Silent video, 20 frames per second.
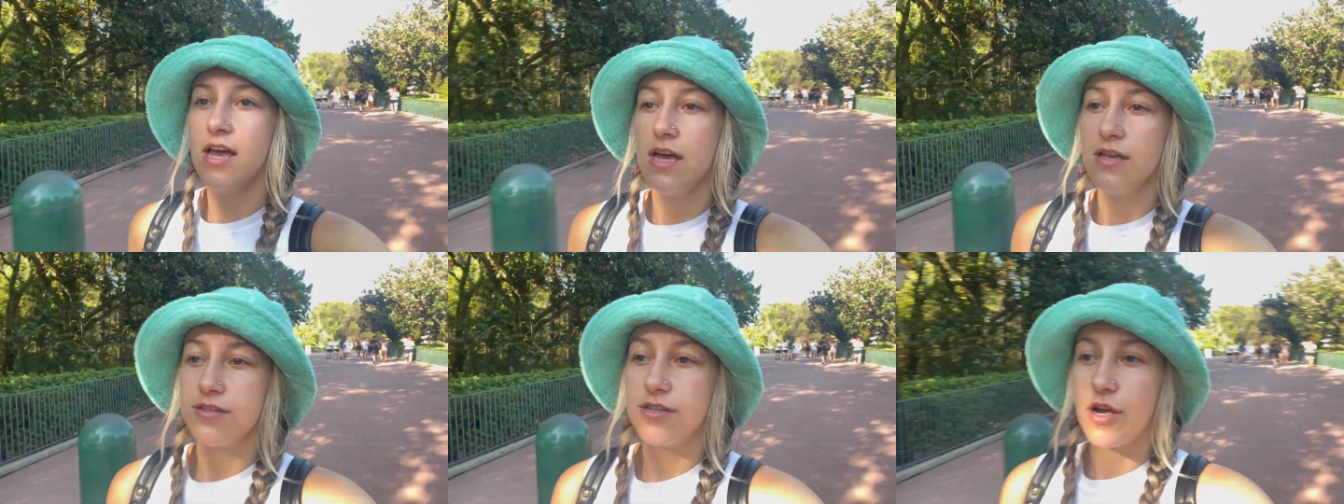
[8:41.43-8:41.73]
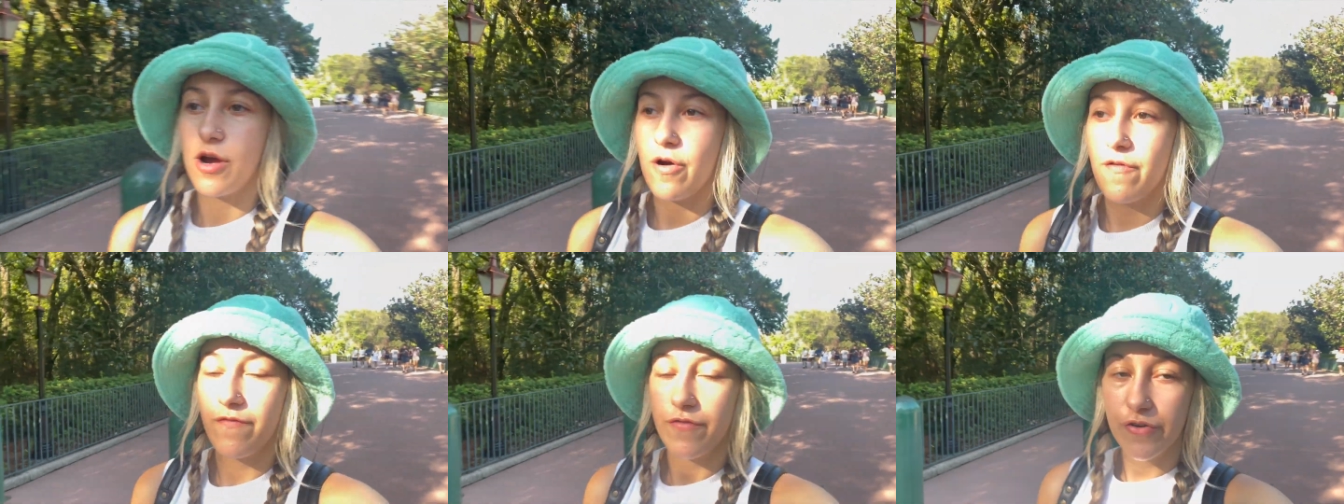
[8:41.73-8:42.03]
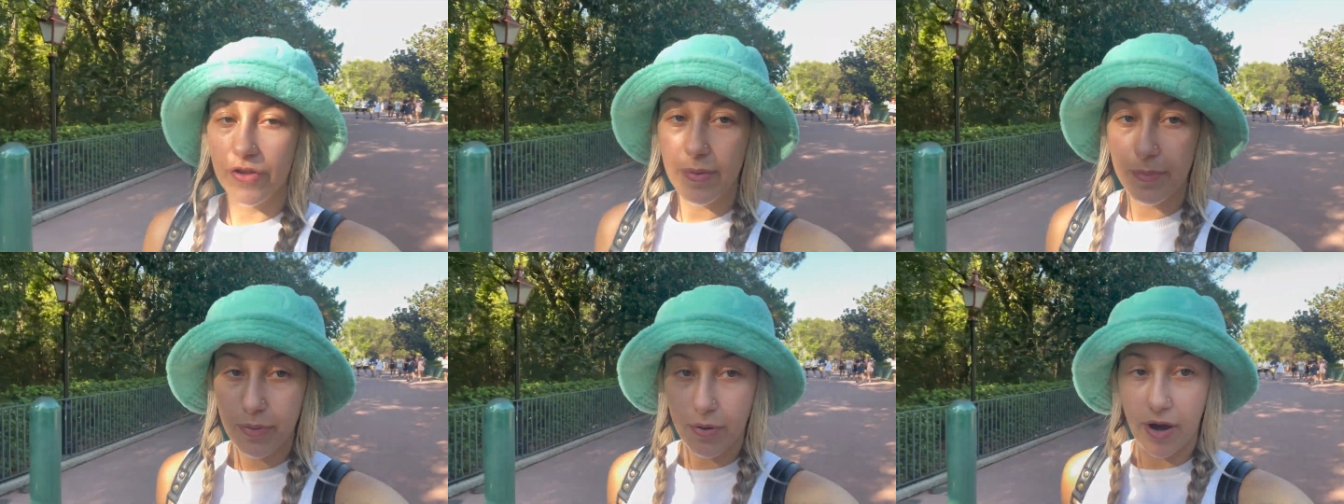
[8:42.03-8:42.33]
So
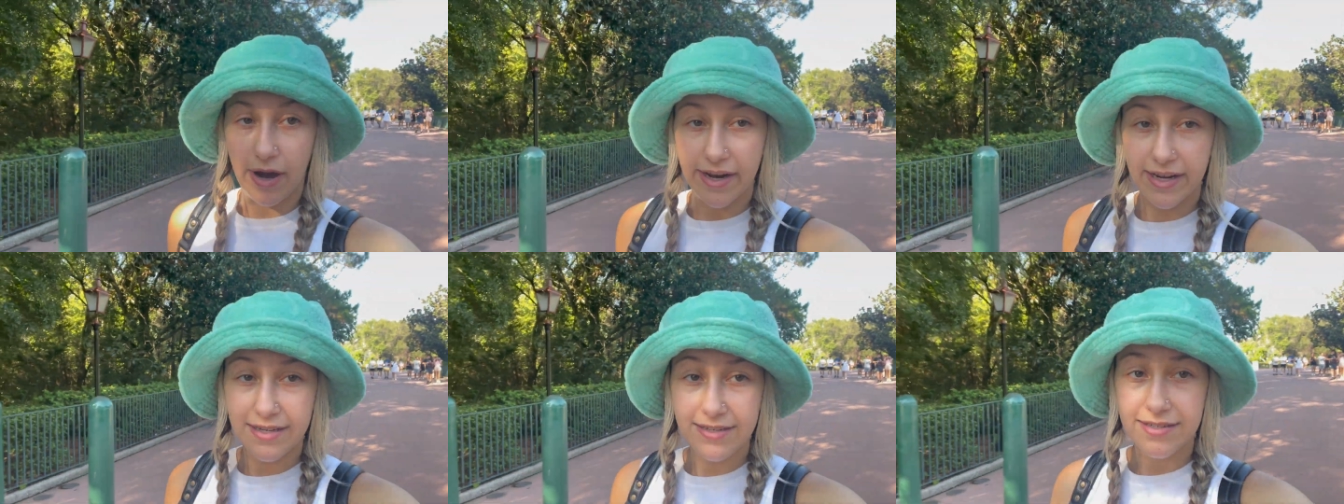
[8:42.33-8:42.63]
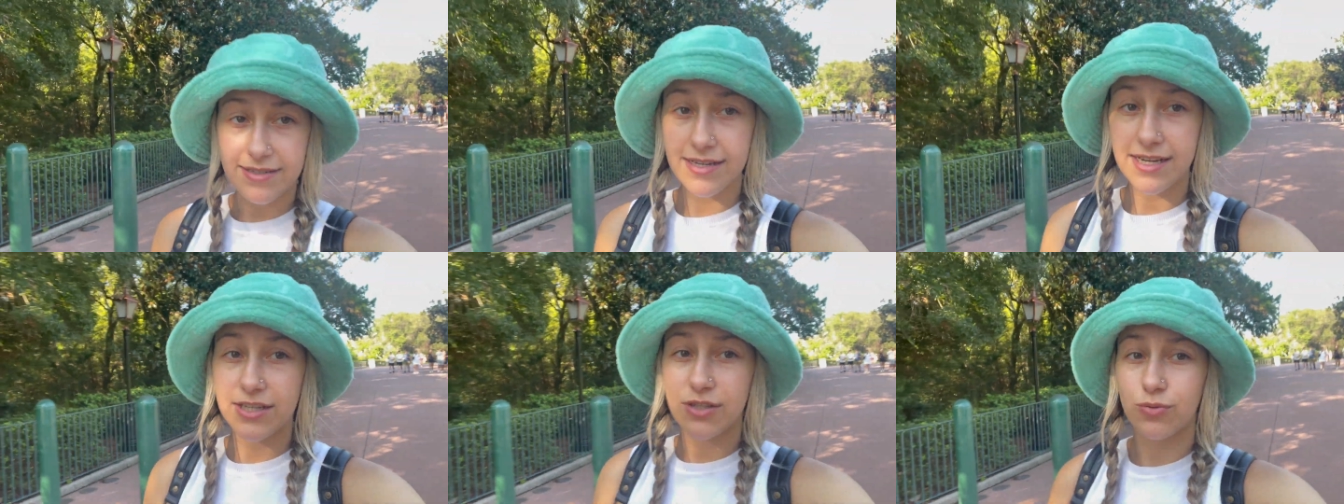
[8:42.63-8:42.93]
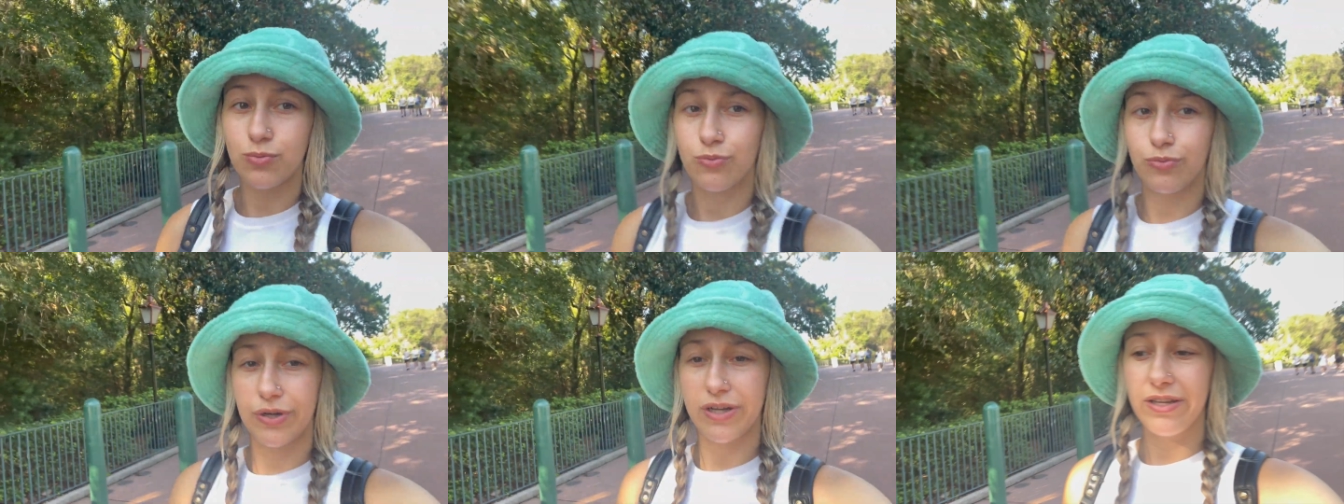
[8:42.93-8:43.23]
for the price, it's
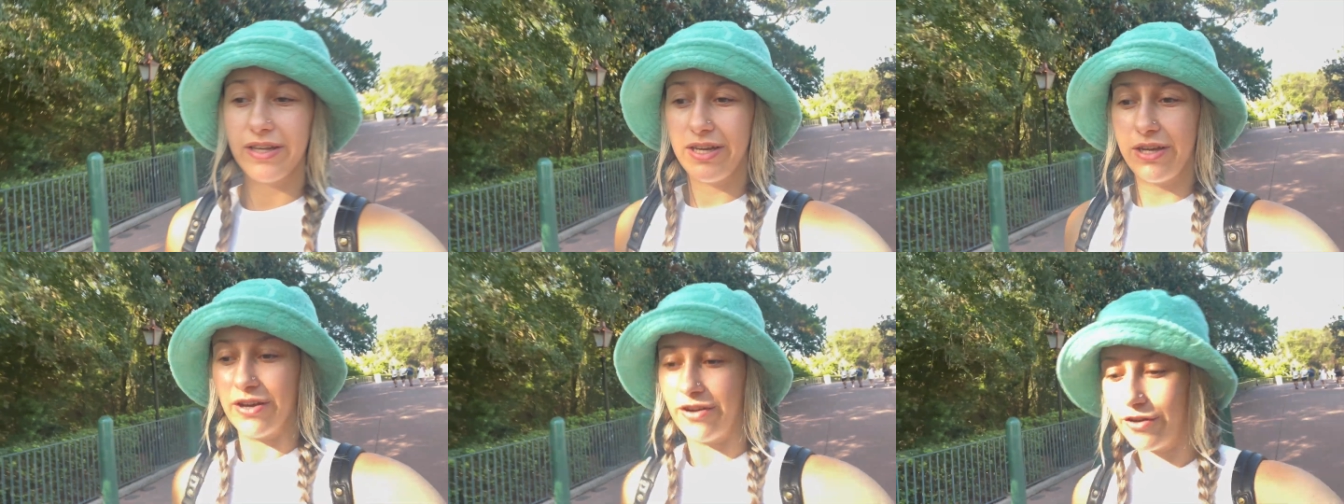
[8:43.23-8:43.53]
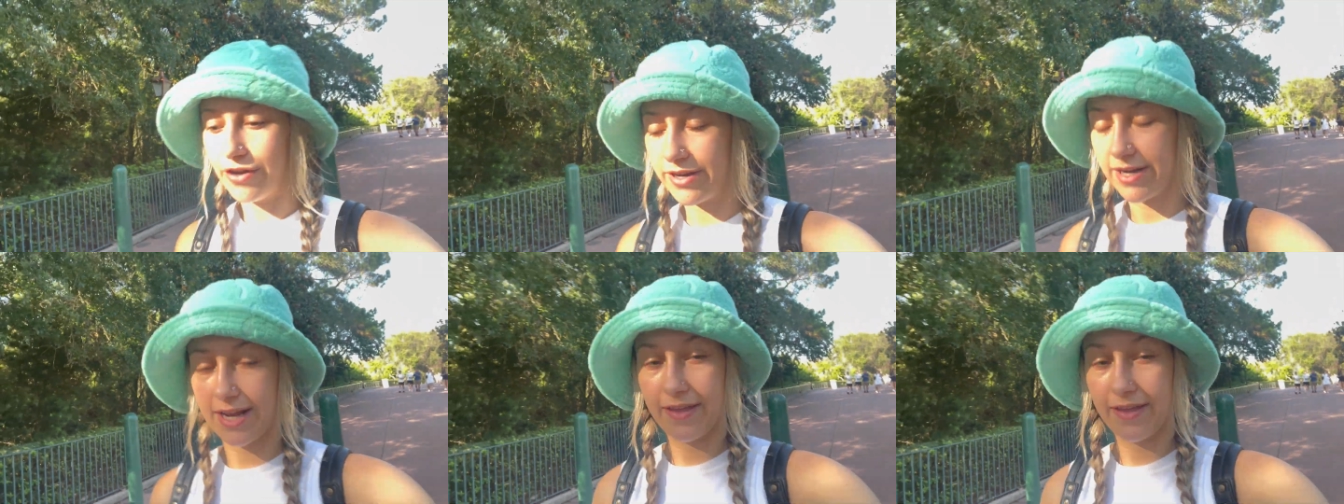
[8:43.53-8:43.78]
really good.